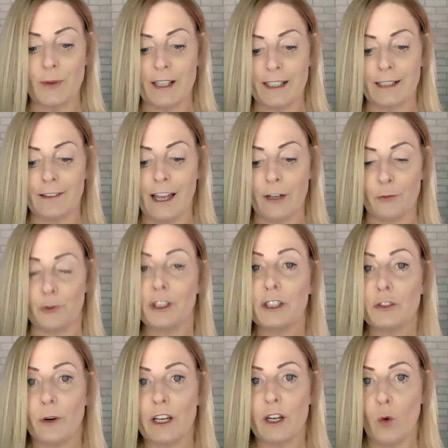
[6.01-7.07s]
So I get a lot of really
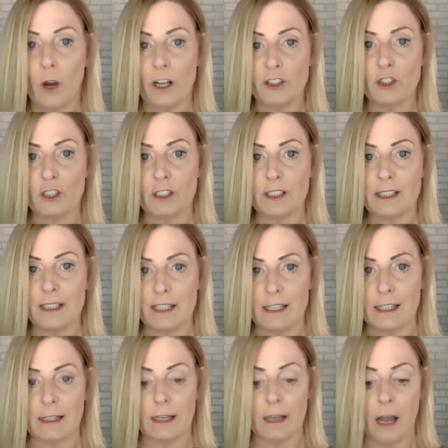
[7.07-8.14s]
great questions
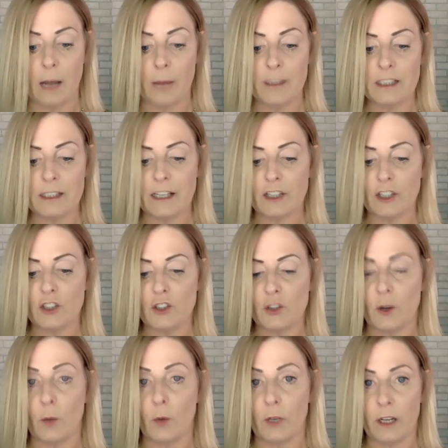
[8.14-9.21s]
in the comment section.
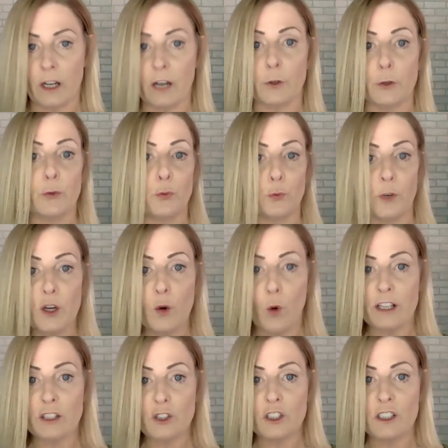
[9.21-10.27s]
So I want to cover three
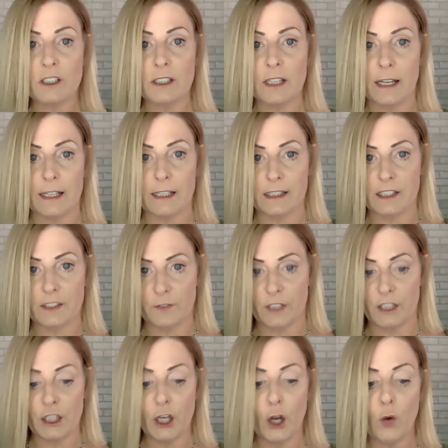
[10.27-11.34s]
questions today in this
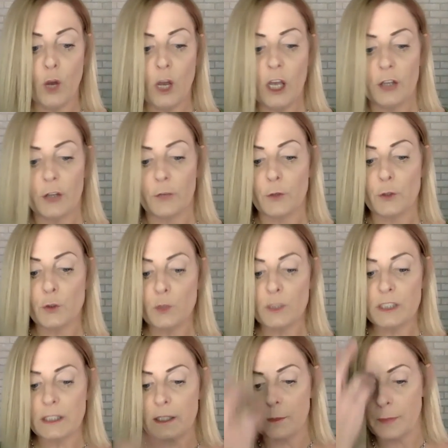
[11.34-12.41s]
video. The first
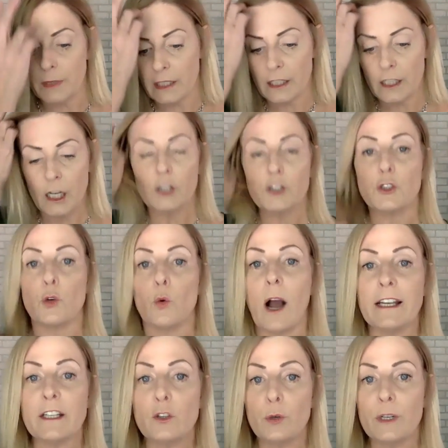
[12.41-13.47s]
one's going to be, do
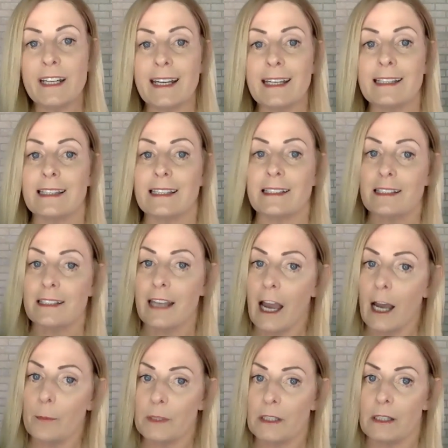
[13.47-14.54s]
I create the
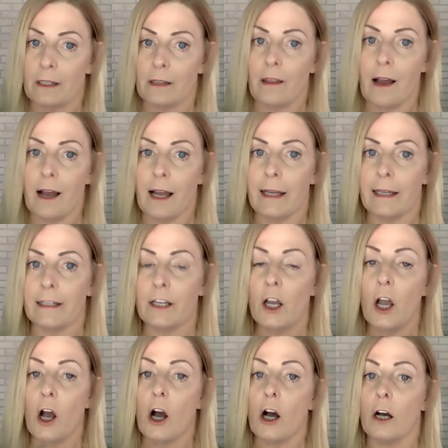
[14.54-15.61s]
scapula glide
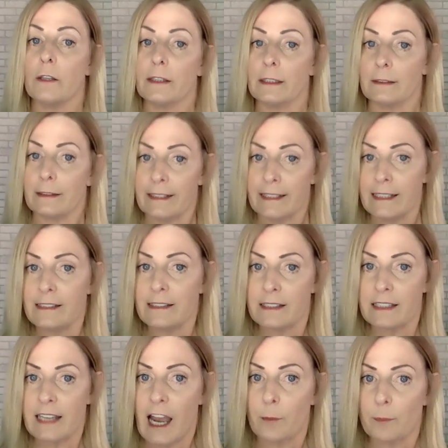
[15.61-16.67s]
on the lead
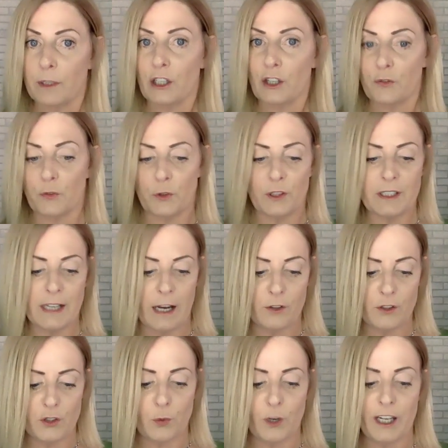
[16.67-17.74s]
scapula for the
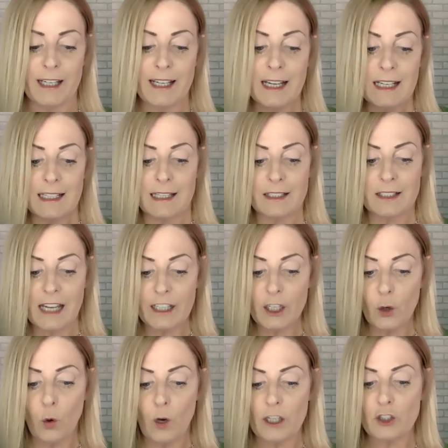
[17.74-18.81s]
downswing? The
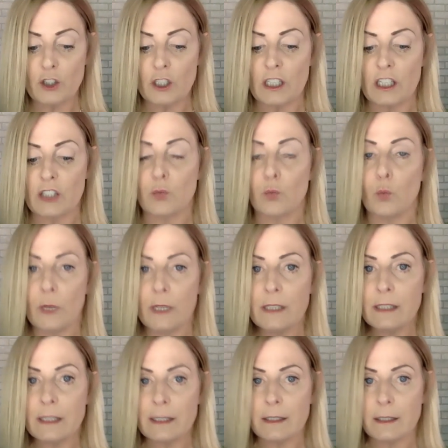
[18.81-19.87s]
second question is,
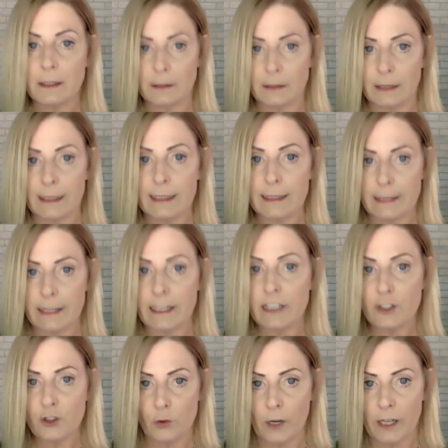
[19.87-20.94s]
when does the lead knee
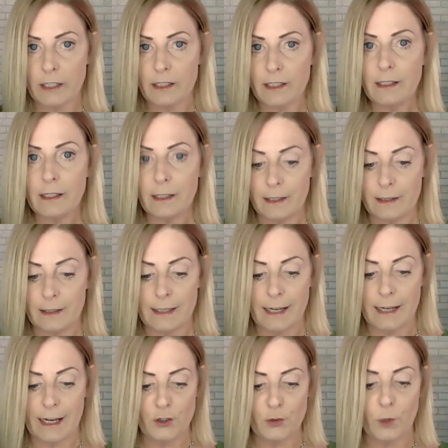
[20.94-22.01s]
straighten in the
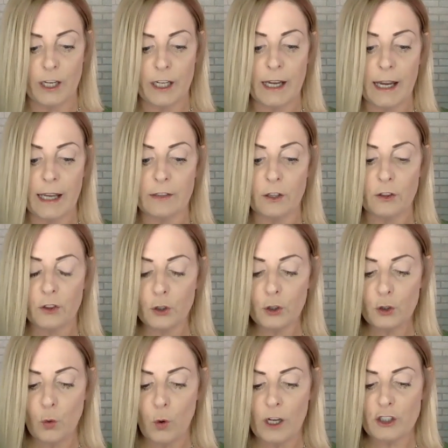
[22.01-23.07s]
downswing? And the
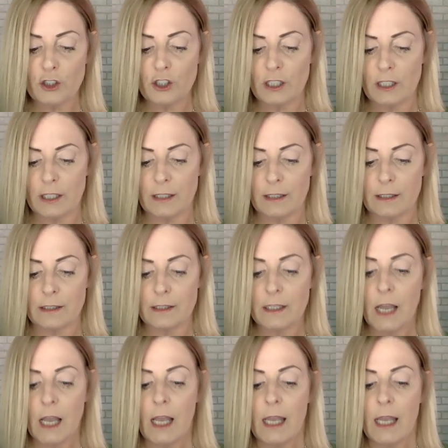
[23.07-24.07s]
third question is,